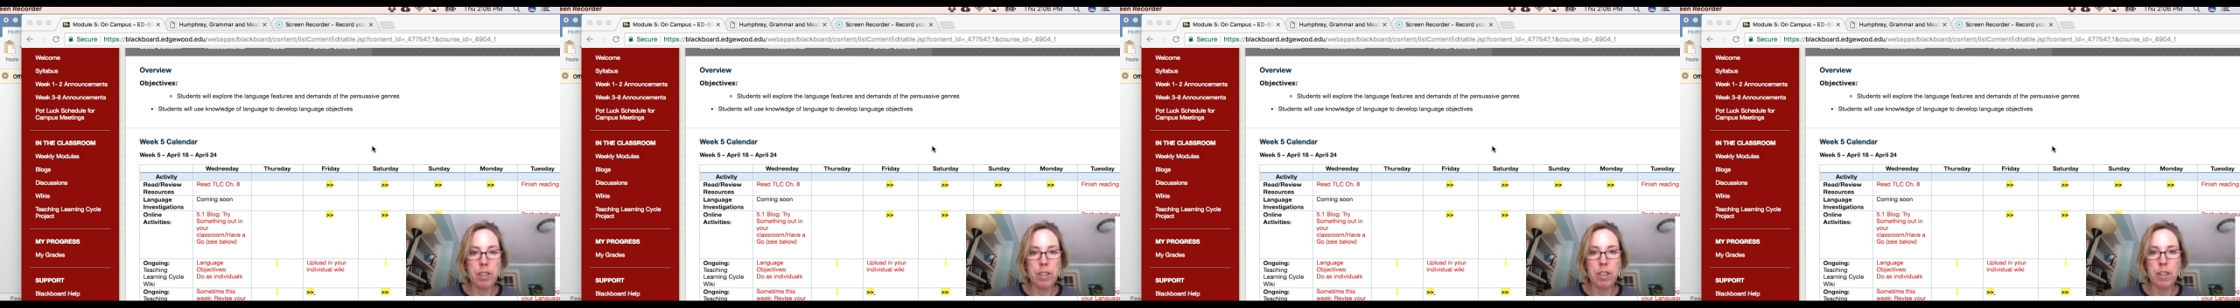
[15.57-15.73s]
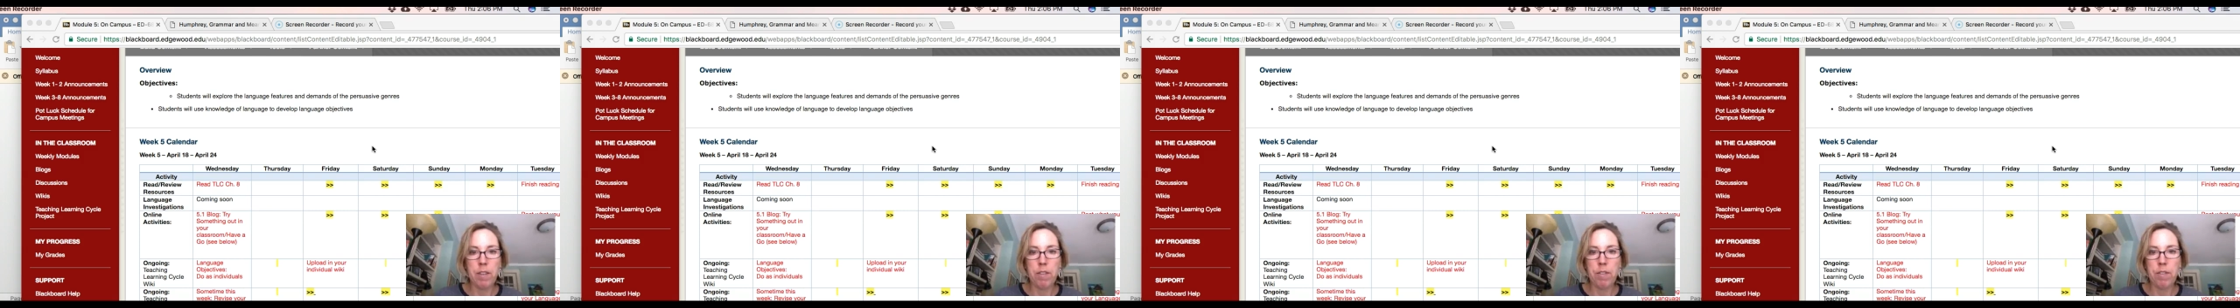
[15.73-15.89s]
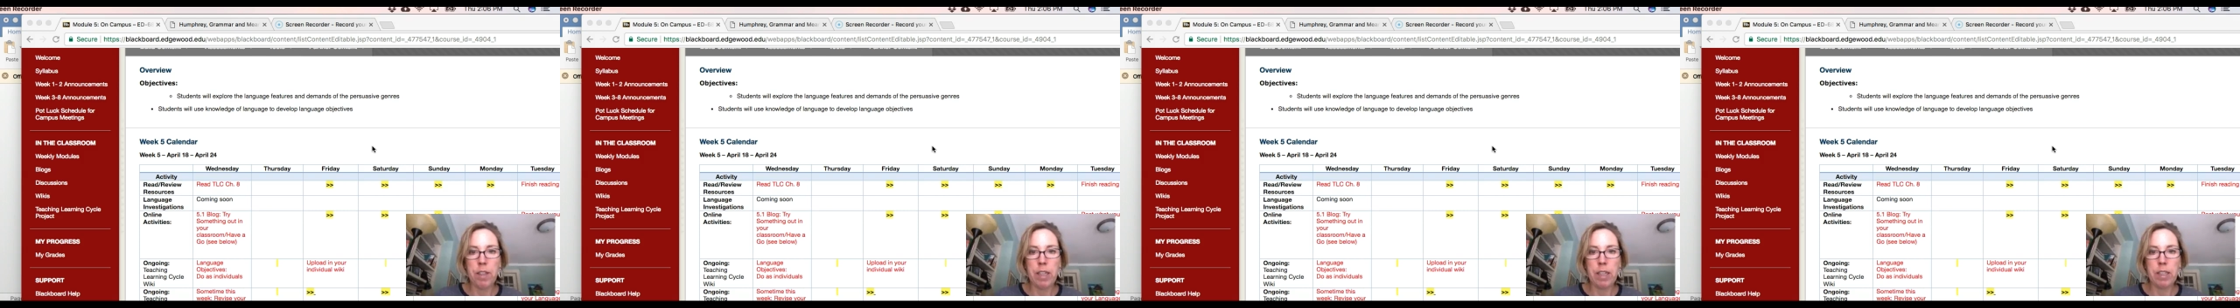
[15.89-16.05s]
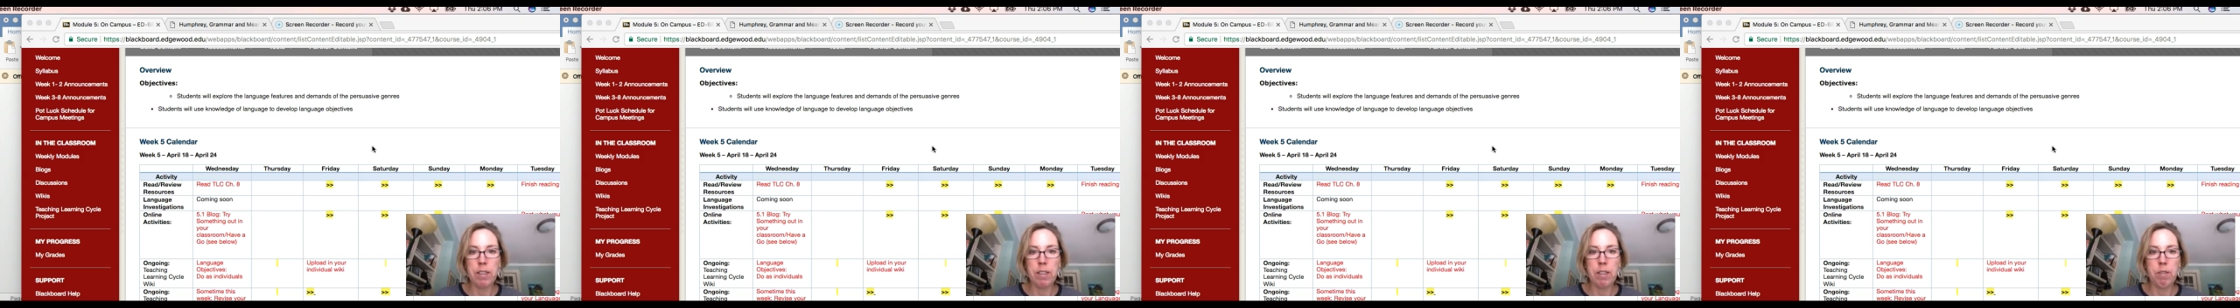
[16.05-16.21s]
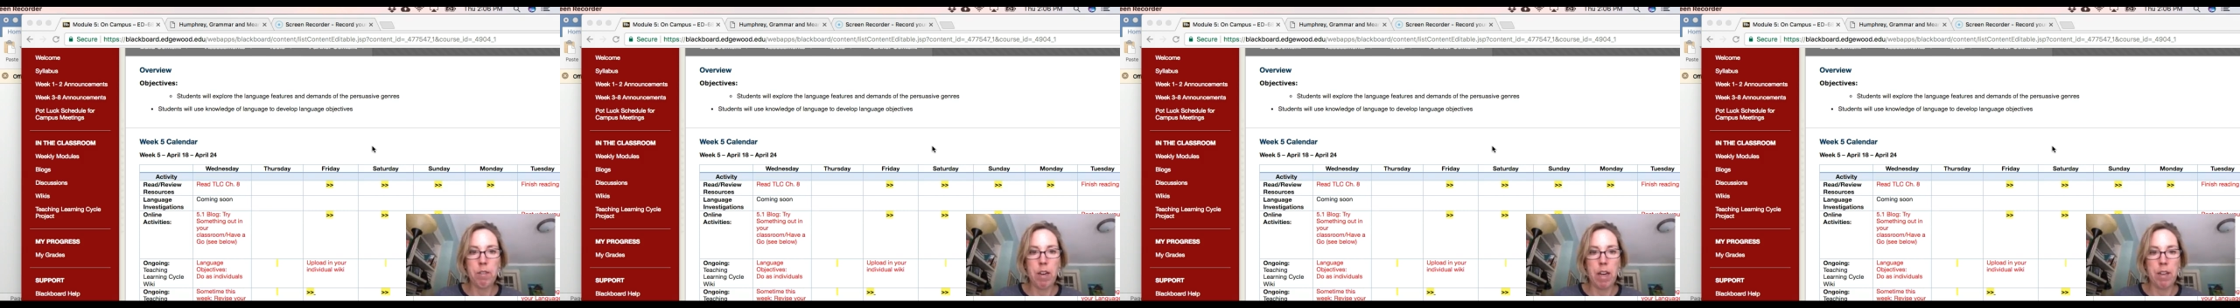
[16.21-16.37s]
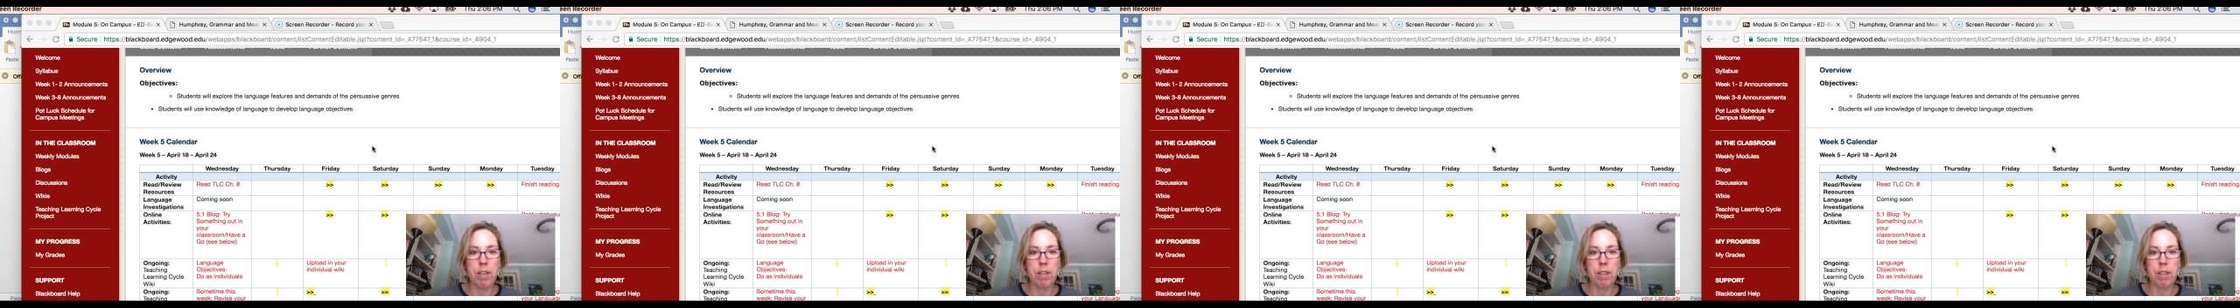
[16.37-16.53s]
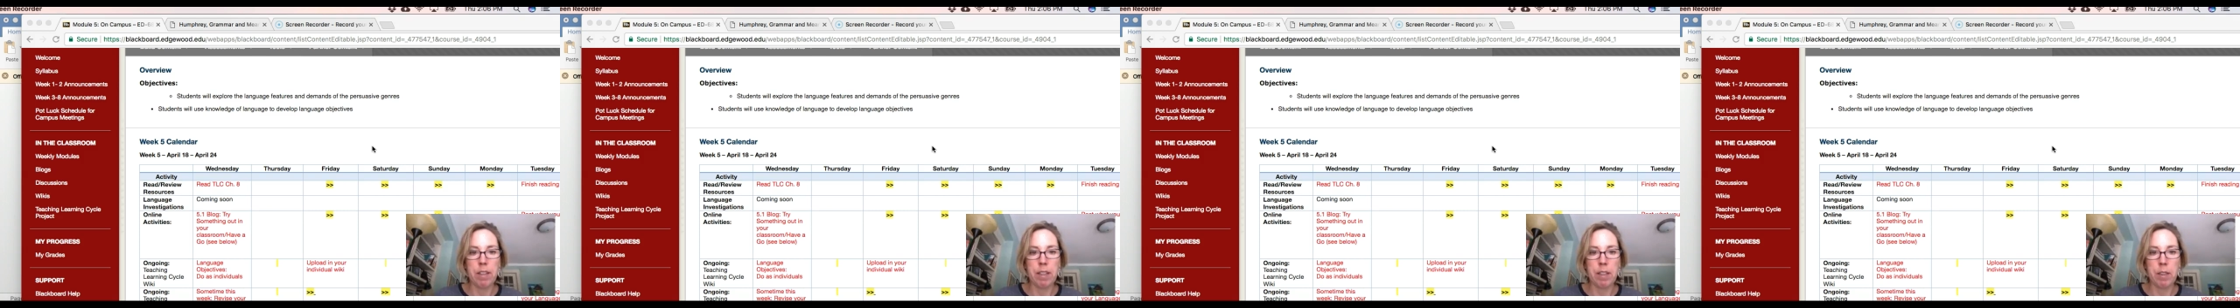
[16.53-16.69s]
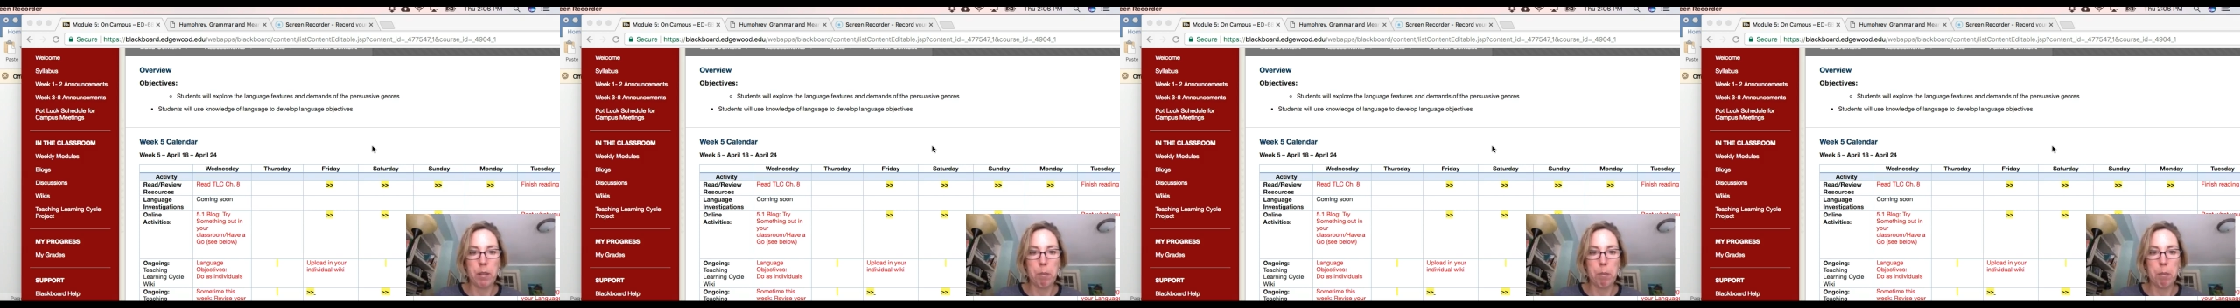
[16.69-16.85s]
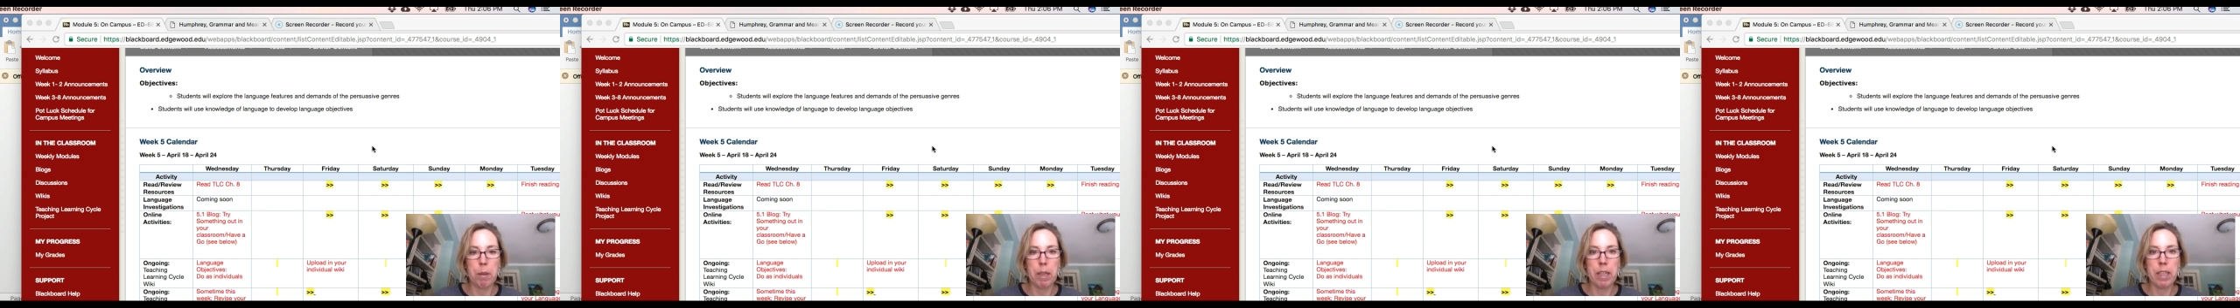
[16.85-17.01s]
shift things around a
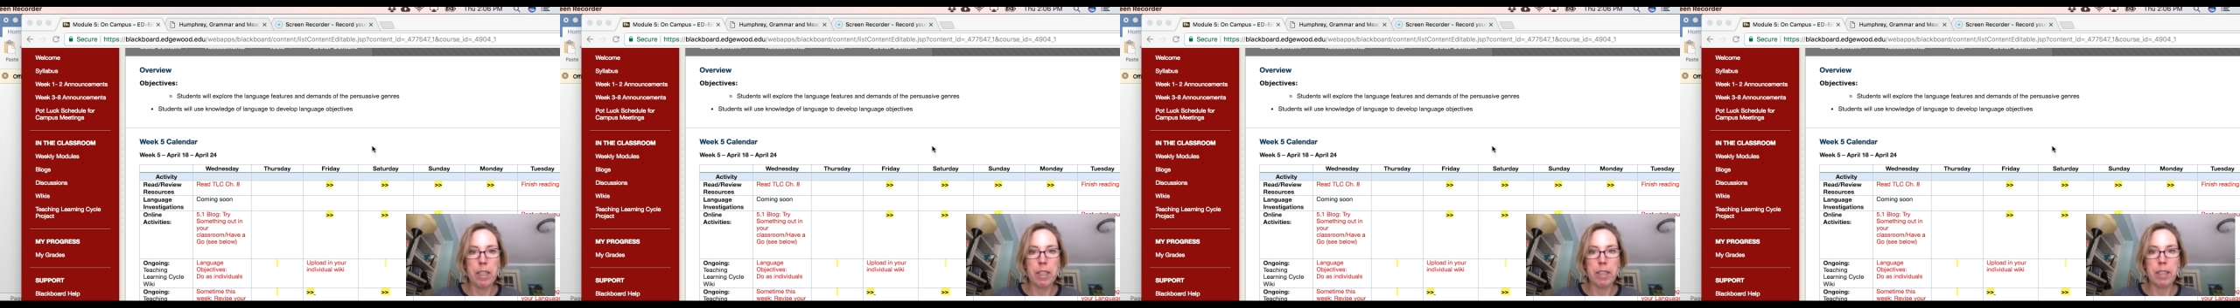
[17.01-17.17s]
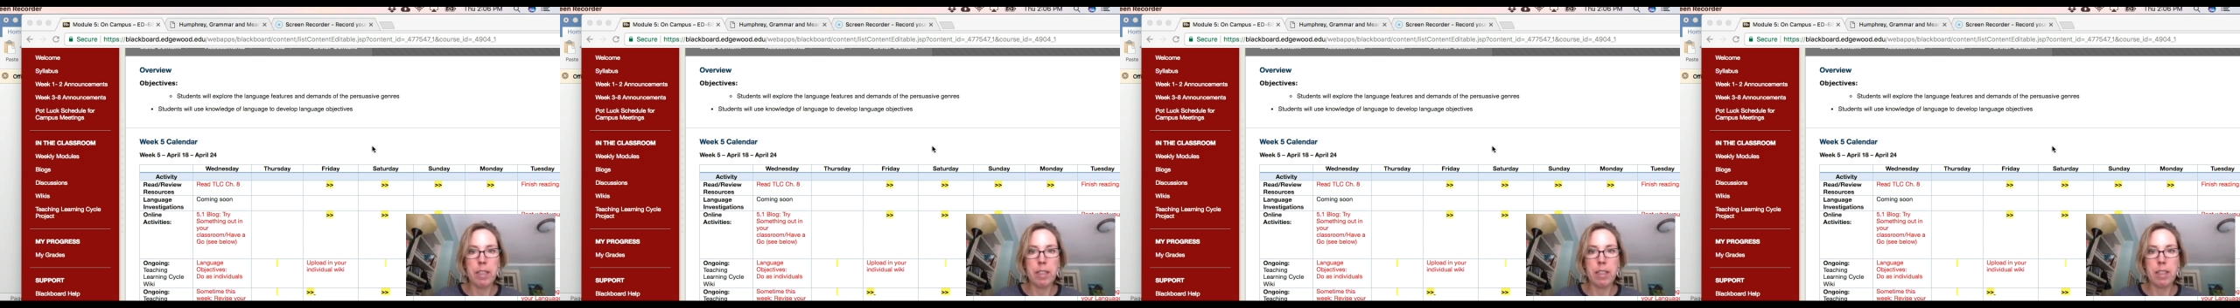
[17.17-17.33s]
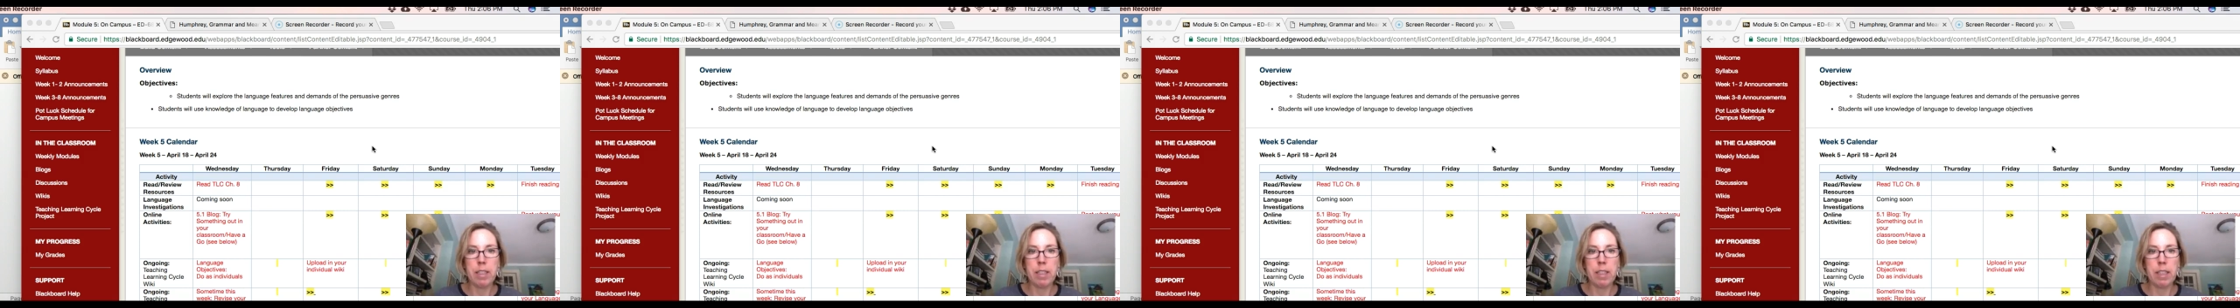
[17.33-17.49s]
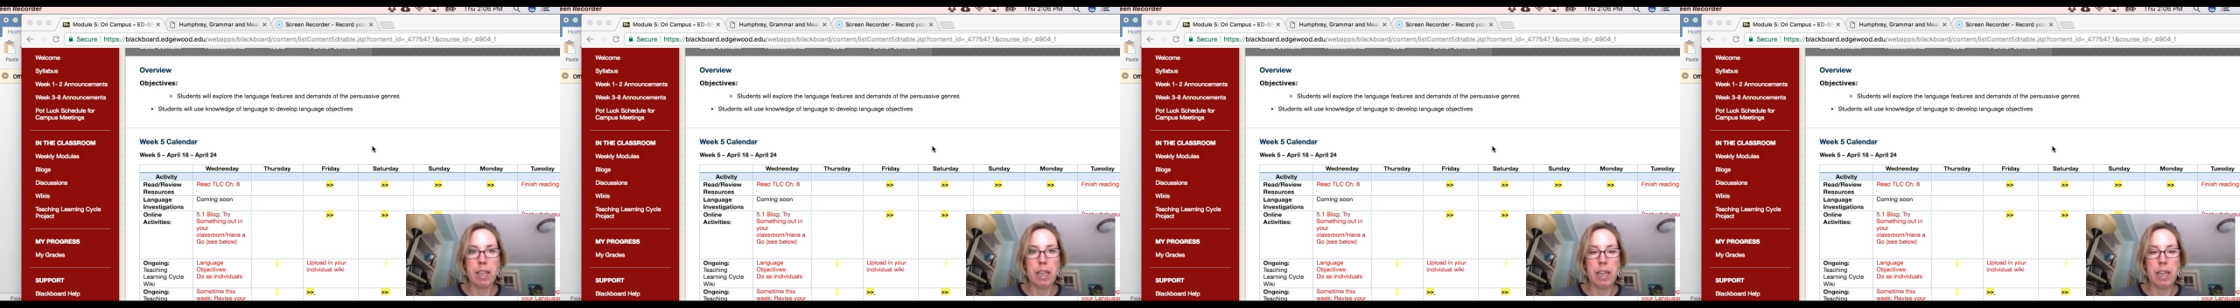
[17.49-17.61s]
little bit,